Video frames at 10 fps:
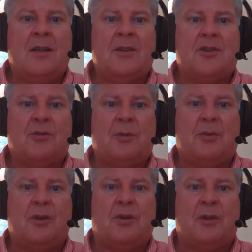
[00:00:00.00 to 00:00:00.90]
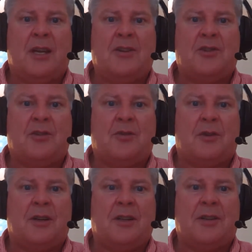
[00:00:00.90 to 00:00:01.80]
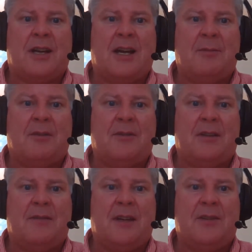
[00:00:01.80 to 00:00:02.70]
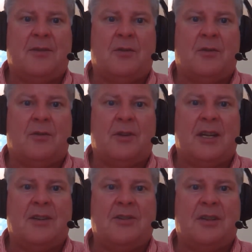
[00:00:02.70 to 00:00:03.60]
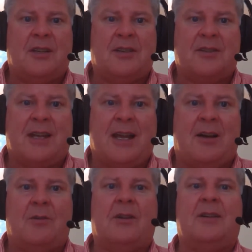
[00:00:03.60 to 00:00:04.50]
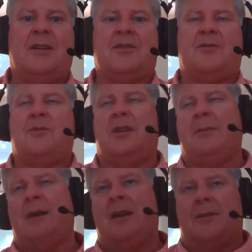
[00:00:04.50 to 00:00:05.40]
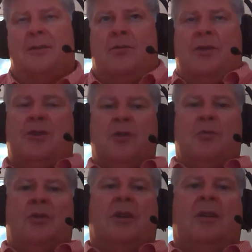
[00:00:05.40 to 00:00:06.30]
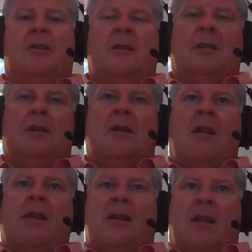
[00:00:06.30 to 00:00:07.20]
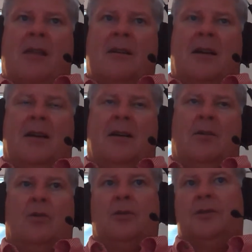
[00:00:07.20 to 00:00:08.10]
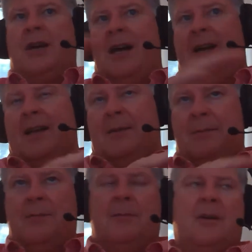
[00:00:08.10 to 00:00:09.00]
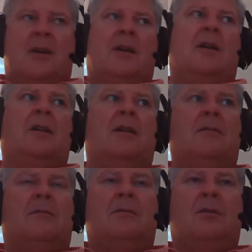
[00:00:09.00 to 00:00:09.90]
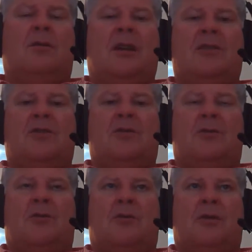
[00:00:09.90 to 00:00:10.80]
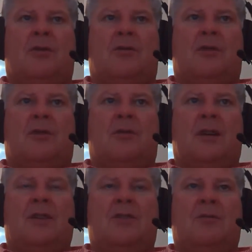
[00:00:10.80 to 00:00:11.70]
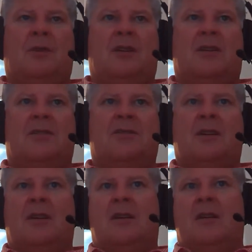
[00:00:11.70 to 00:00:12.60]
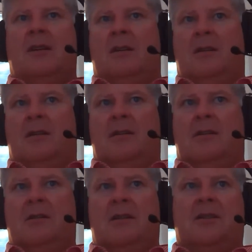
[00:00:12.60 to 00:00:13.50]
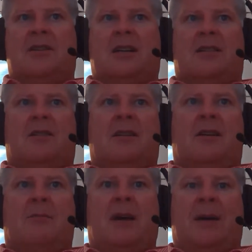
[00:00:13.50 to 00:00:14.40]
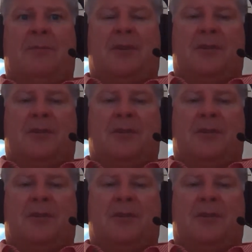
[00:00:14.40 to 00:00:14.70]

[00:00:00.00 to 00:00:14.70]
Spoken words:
Should we put location according to the time of event or location is now? It doesn't really matter whether you put in old time location or the current location, because technically on the map they're